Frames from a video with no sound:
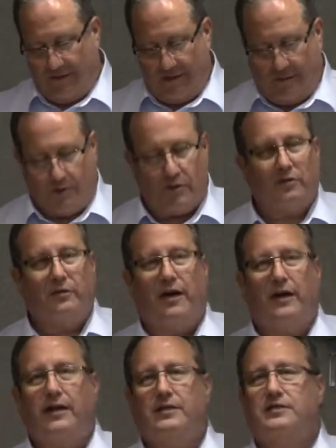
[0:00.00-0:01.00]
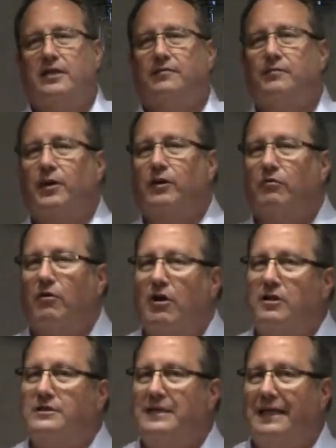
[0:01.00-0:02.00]
I'm so glad he said from the
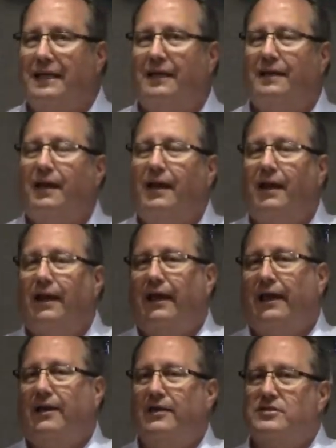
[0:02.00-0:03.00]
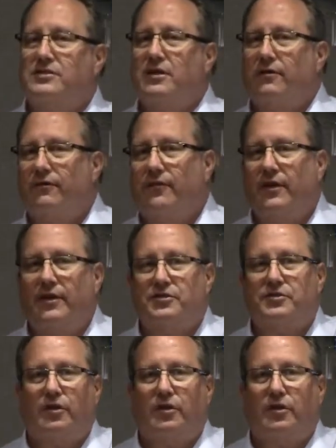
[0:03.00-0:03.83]
cross, "It is finished."